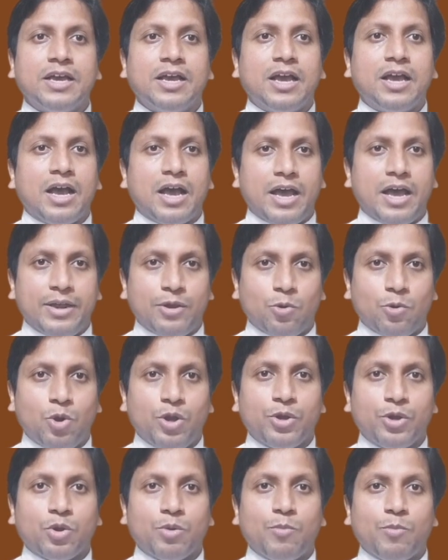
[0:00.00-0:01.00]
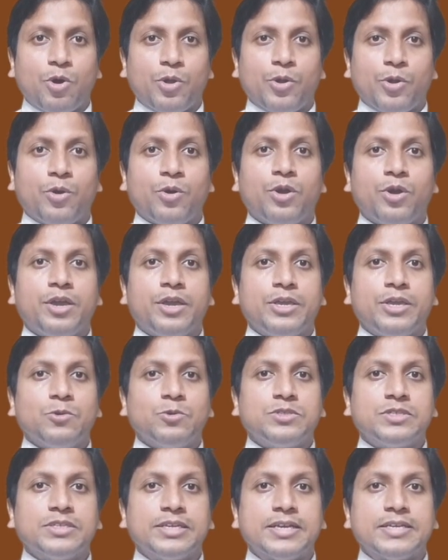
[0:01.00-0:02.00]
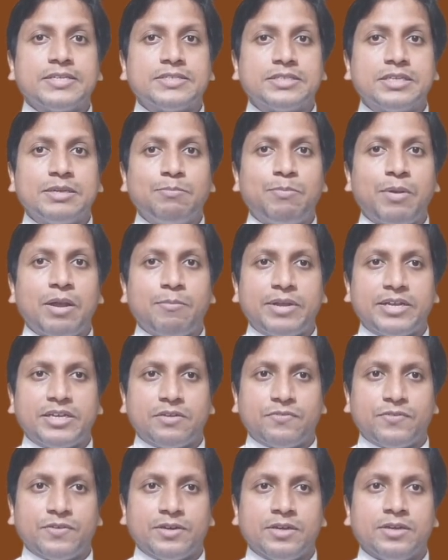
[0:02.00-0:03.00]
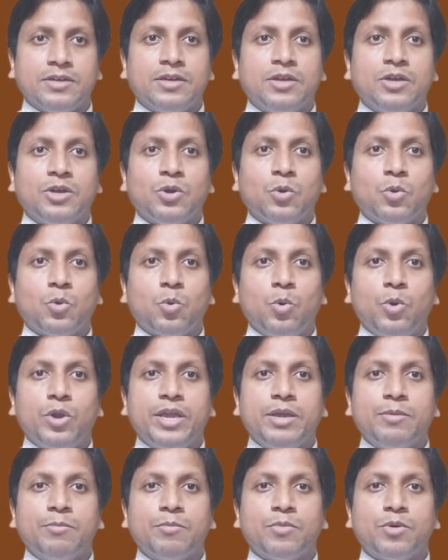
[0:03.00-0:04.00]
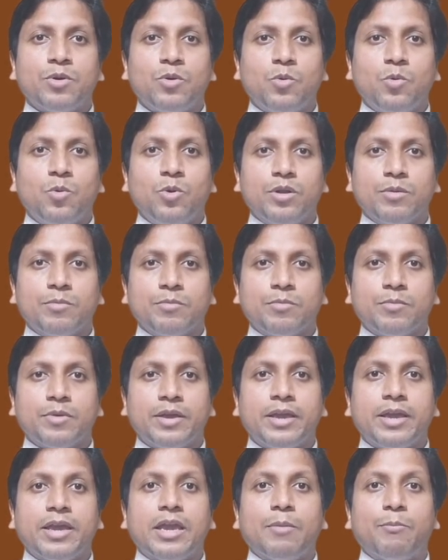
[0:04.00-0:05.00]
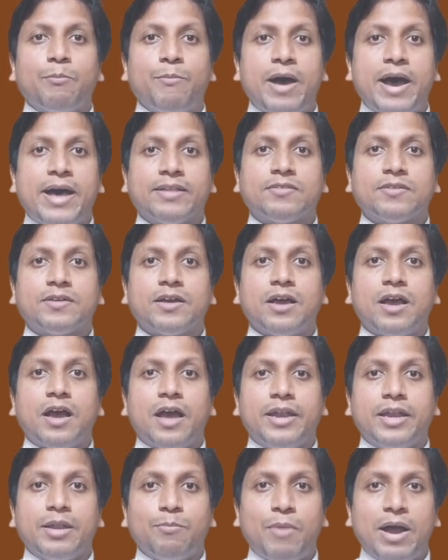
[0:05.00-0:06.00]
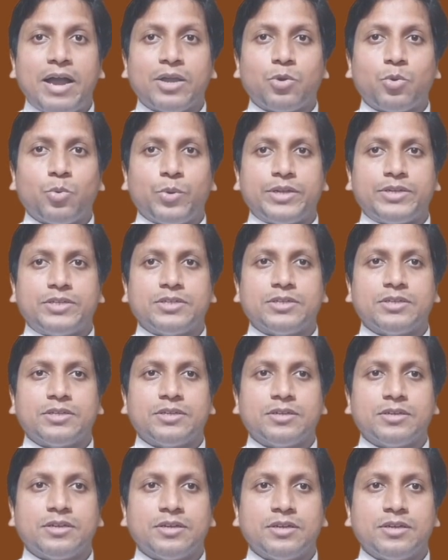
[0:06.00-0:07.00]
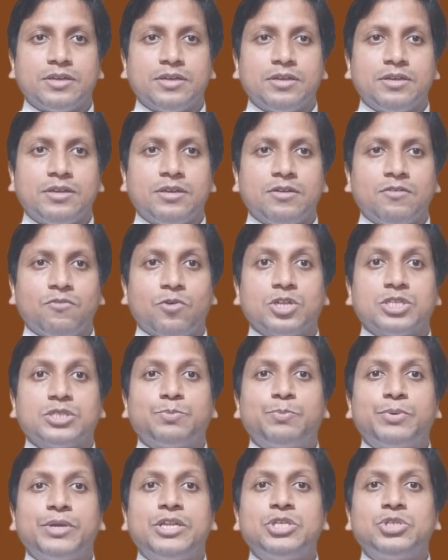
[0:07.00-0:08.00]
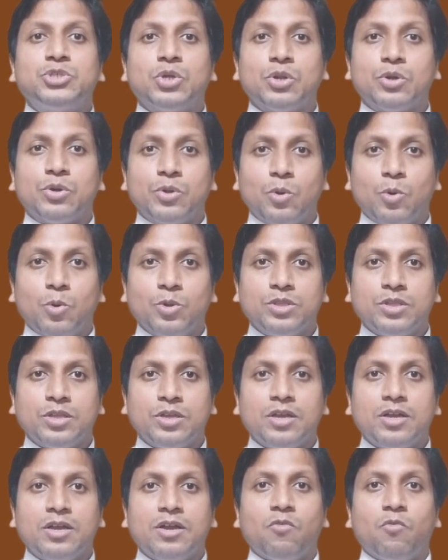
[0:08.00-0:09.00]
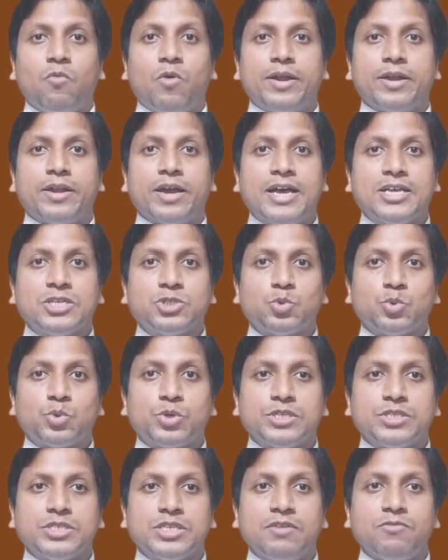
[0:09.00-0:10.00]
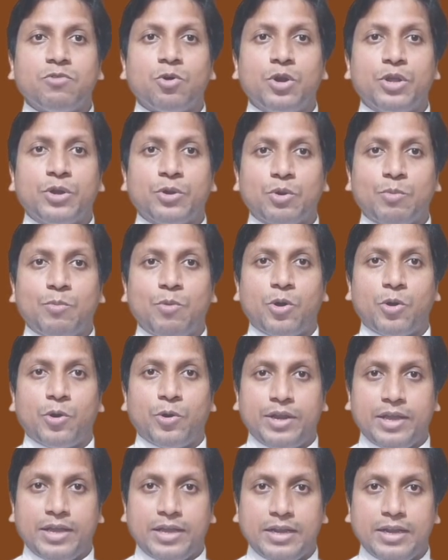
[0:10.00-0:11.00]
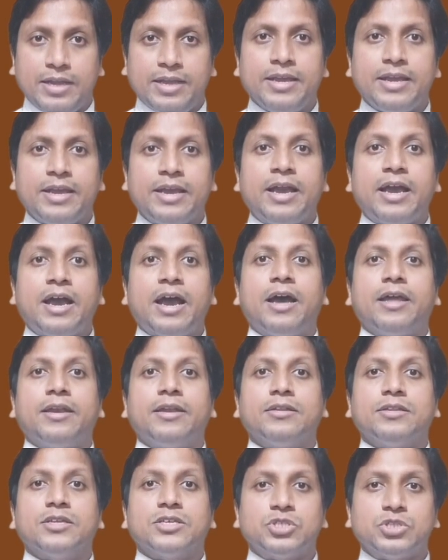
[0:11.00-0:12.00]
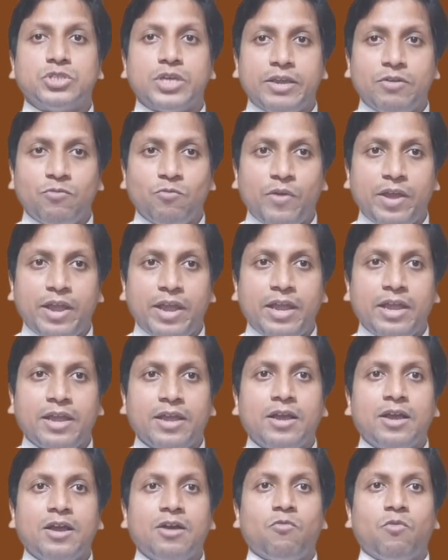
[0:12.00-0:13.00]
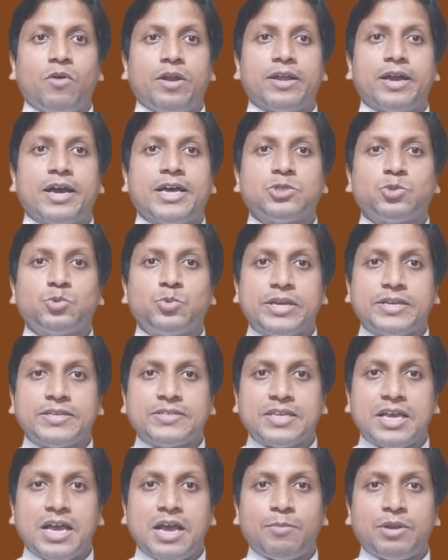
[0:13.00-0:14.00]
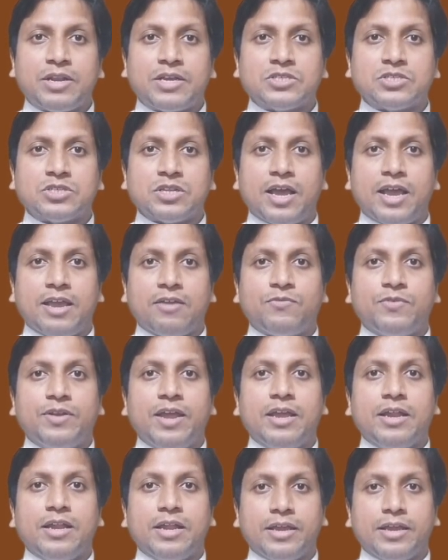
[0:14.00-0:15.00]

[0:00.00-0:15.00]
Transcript: and Holy Qurbano using a simple metaphor Ulim Unum, a bath and a banquet. For spiritual growth, one has to receive Holy Communion daily, and in the same way, one has to examine his life daily.